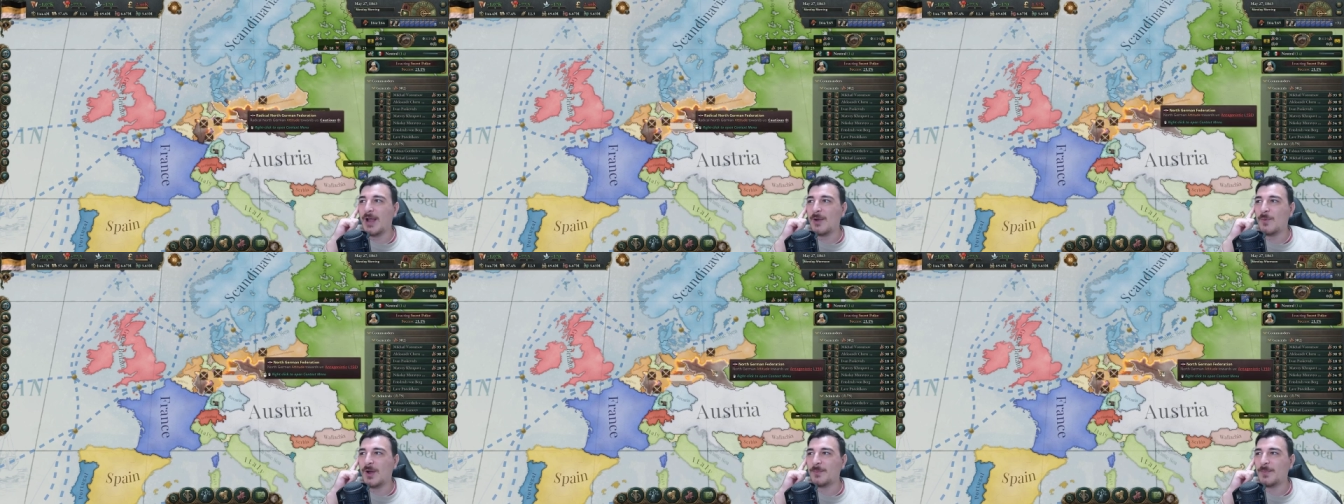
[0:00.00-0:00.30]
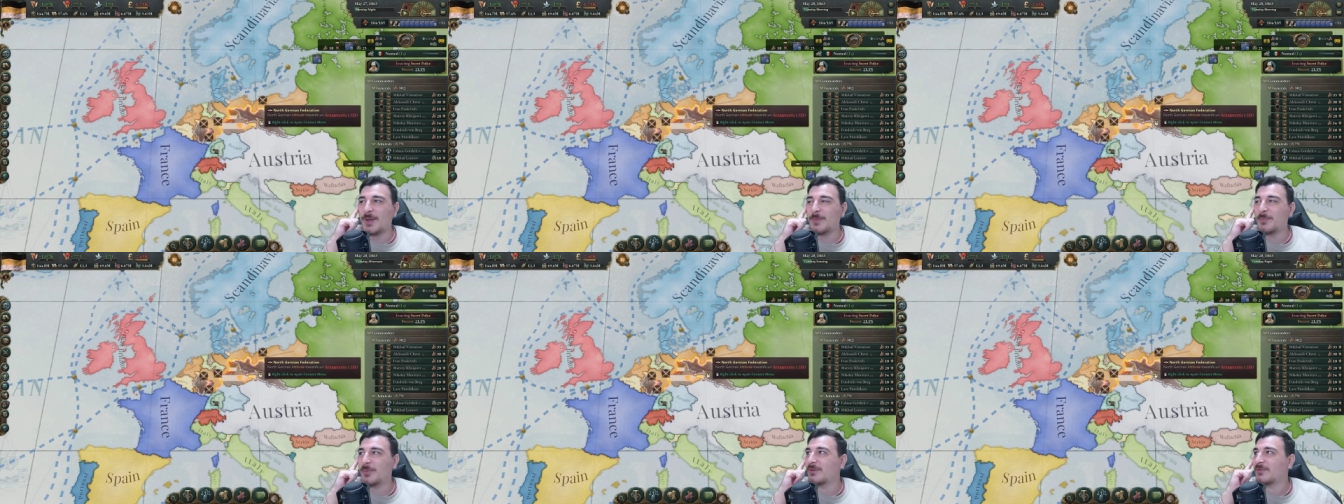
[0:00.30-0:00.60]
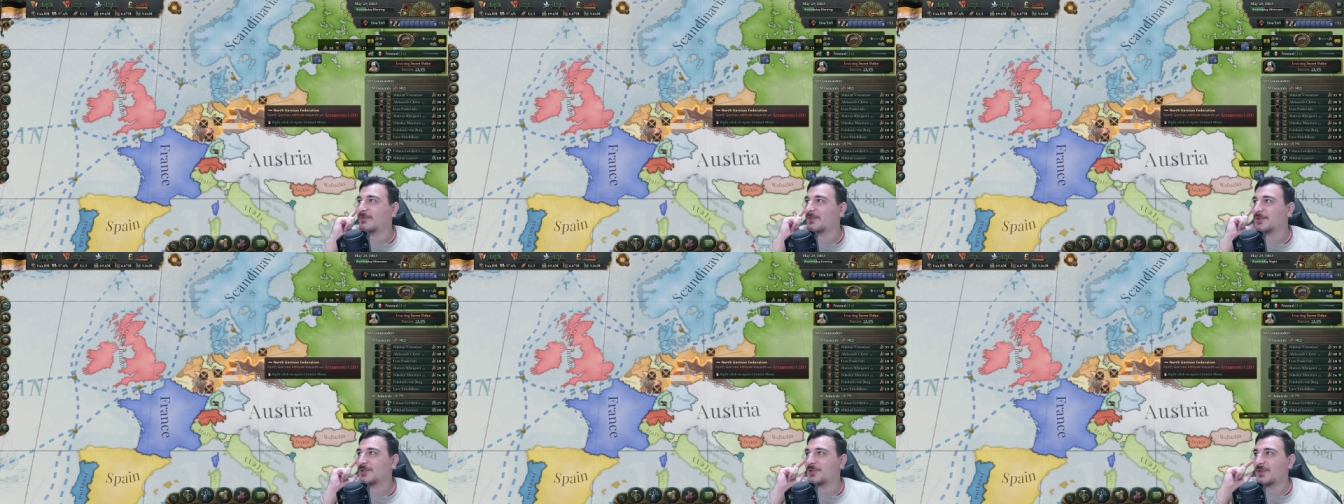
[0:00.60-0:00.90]
I want my
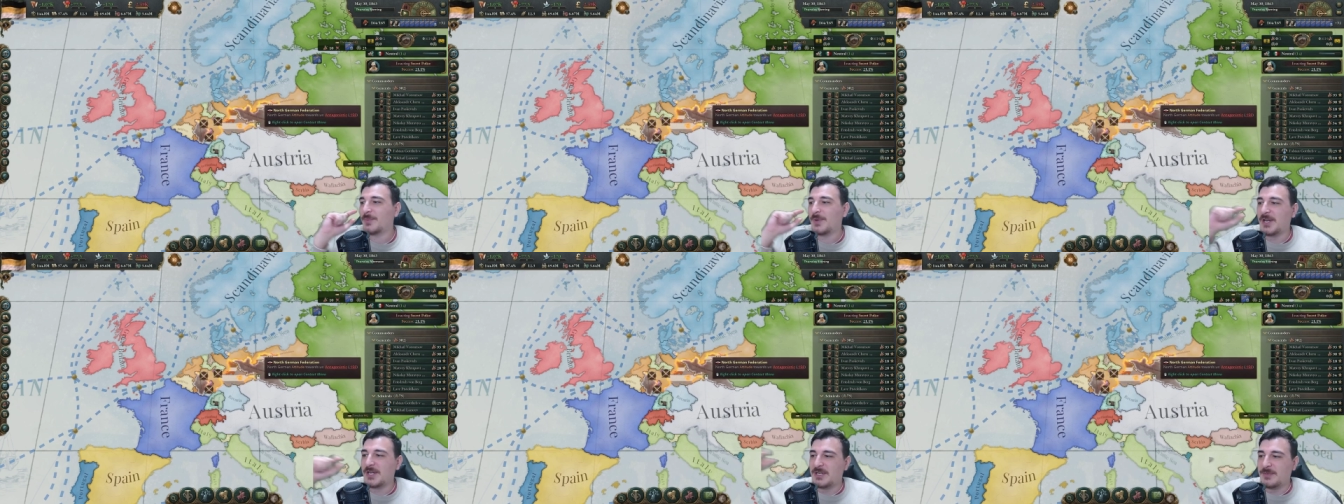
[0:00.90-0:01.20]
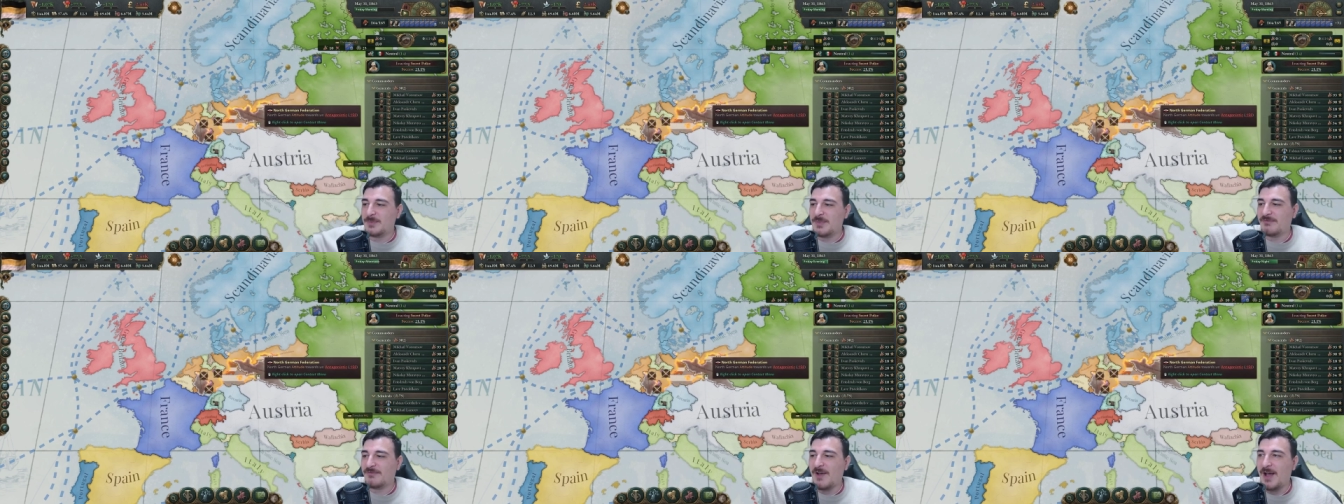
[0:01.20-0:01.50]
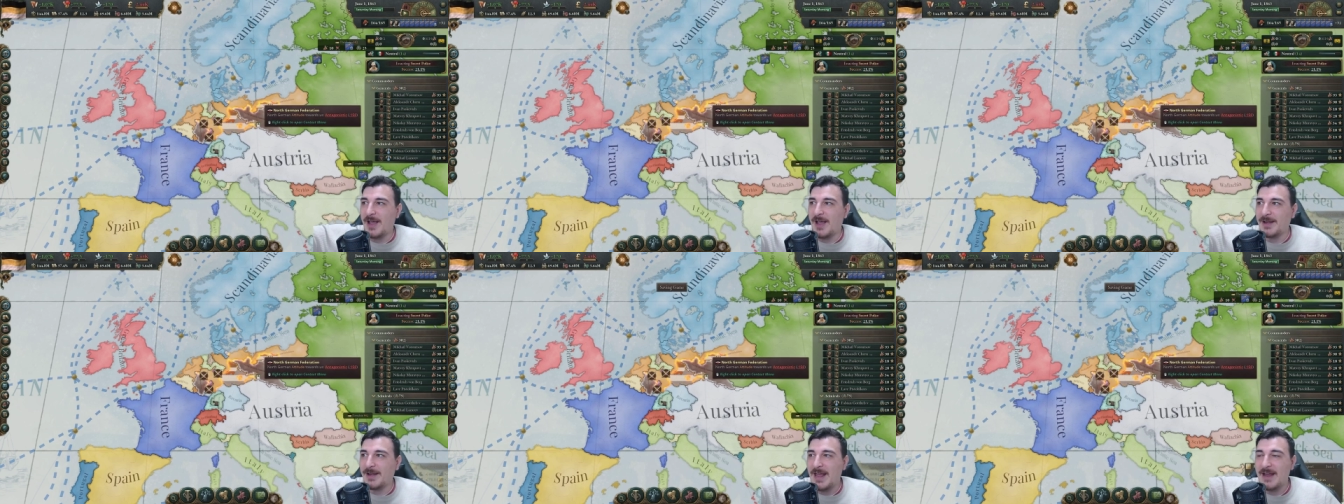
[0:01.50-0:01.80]
beautiful Germany to be
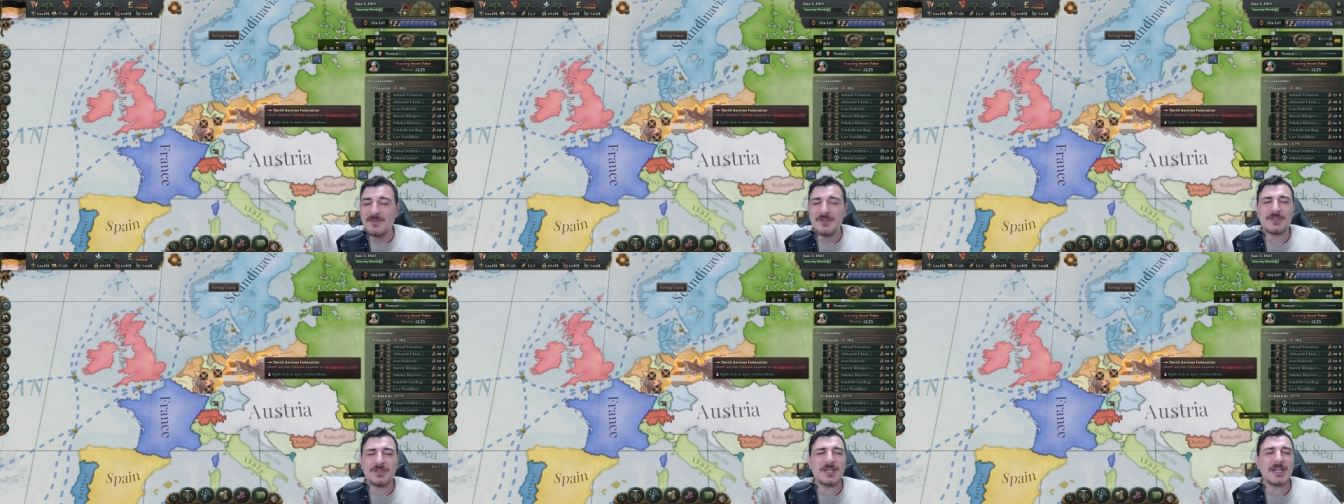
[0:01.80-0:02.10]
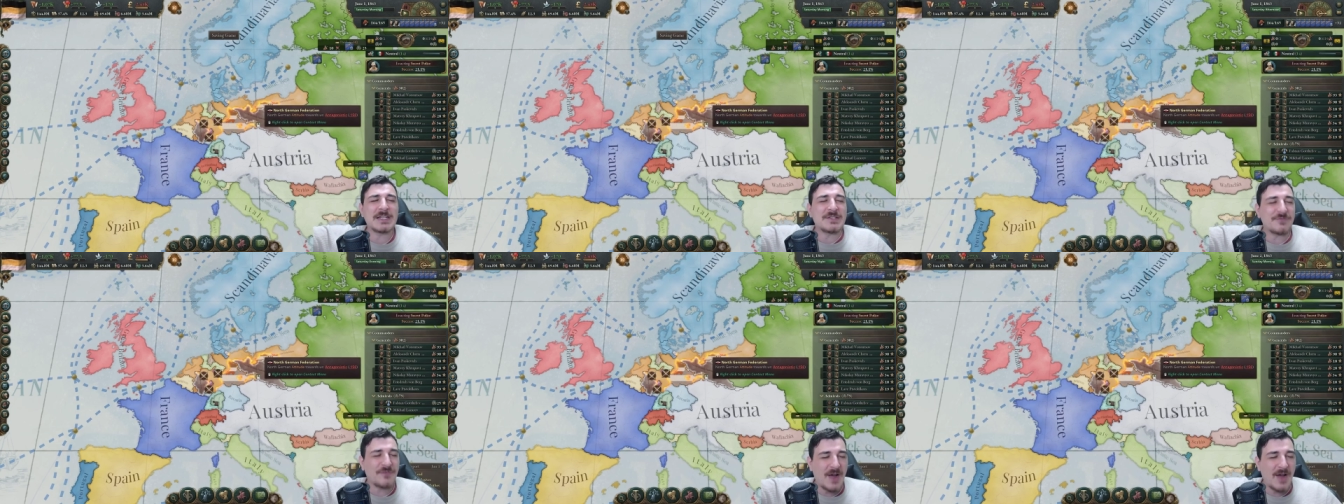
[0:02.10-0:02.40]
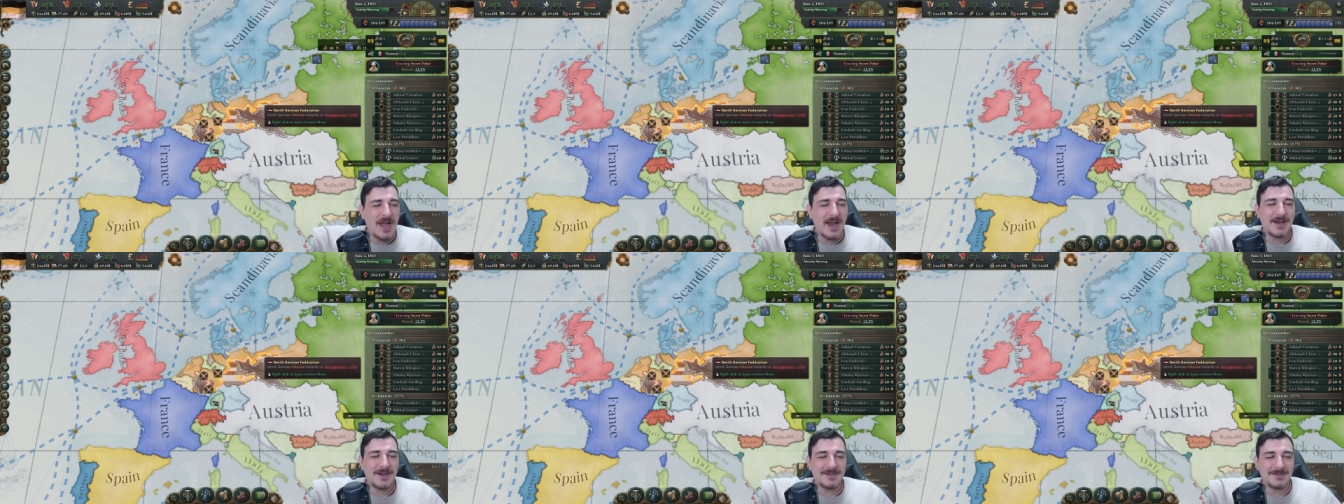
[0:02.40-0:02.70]
fine. Everything is
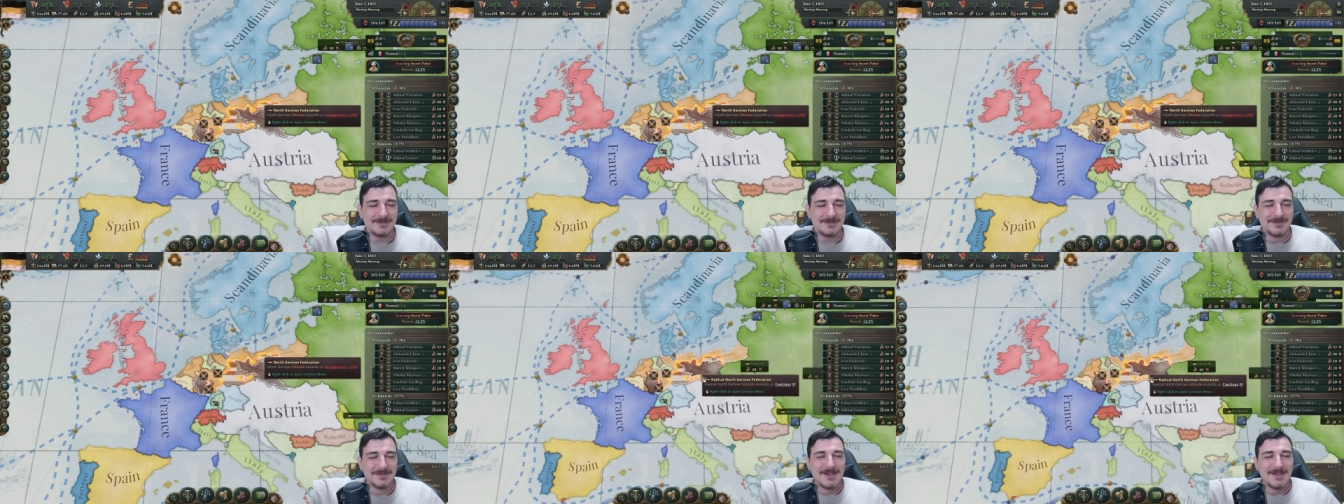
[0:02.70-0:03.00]
fine.